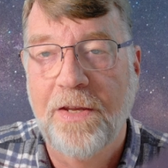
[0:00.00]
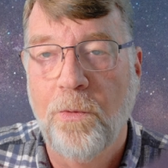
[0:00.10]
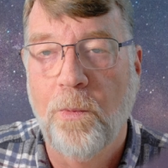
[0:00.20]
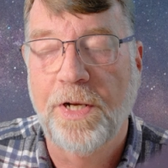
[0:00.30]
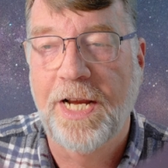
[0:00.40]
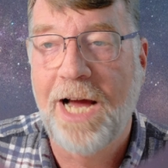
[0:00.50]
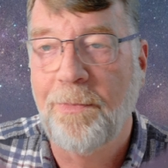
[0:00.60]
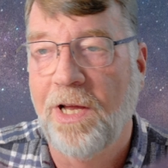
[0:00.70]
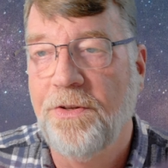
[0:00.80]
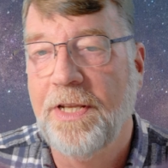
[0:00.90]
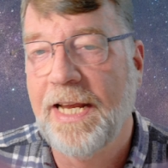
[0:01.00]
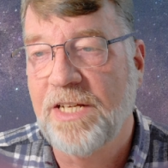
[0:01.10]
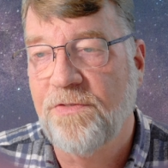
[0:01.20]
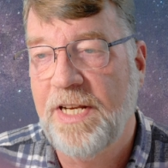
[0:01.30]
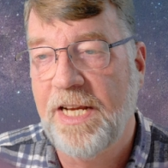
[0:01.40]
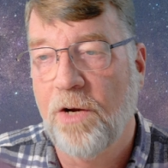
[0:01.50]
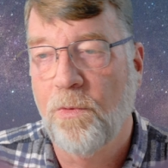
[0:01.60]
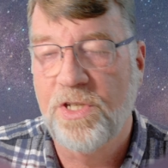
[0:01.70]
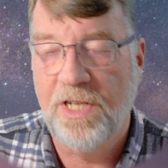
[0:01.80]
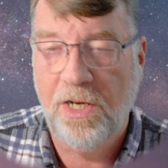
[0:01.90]
upload the next video,
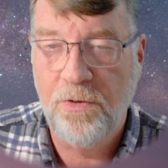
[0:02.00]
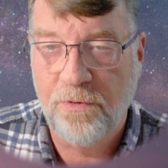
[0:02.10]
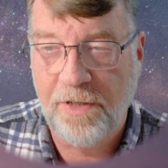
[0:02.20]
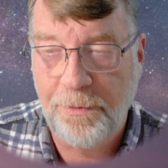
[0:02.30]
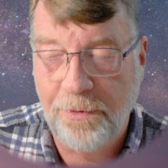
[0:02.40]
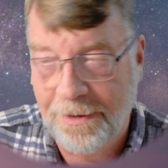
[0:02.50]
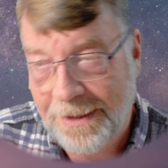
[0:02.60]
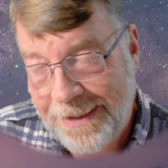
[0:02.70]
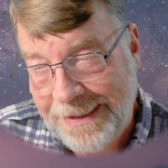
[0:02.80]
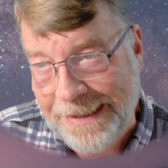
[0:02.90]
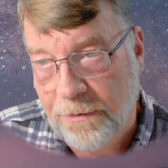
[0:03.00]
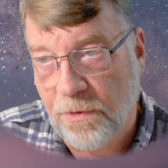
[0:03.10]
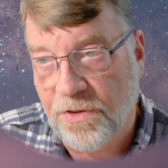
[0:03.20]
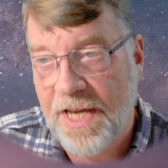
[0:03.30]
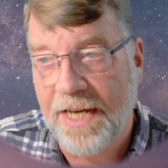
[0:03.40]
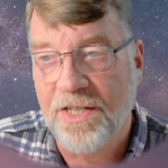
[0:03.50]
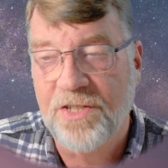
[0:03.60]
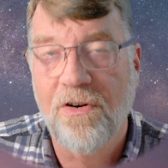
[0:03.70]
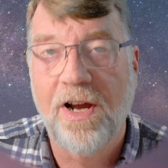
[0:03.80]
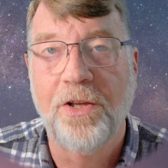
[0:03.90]
which hopefully will take us
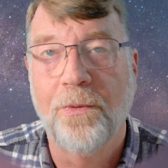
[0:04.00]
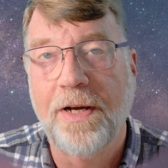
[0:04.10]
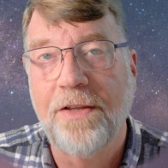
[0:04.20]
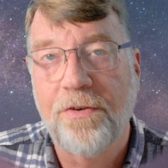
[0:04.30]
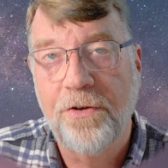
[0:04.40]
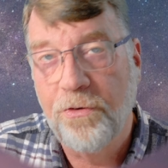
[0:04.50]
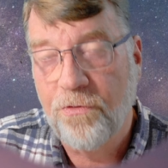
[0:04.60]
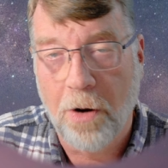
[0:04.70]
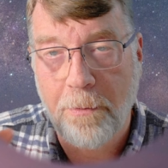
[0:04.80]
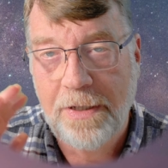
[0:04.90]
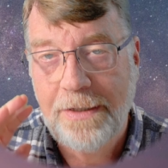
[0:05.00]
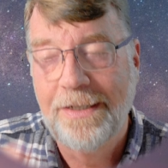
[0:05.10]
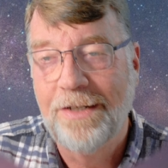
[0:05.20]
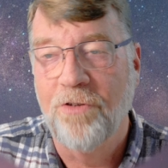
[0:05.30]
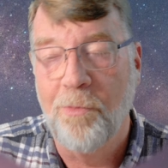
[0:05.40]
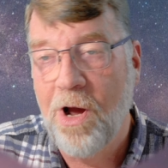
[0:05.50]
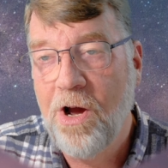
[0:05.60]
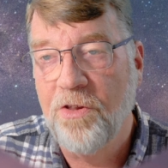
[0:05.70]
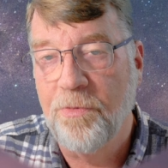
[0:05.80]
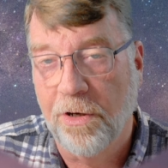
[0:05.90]
right the way through from
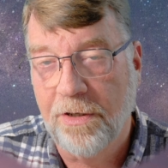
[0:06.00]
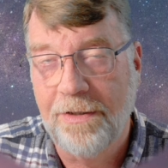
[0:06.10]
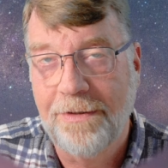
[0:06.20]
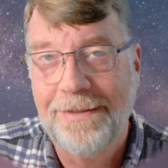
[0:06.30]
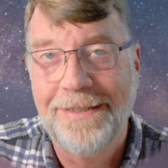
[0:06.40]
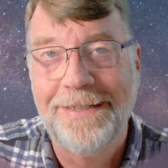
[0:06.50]
Earth model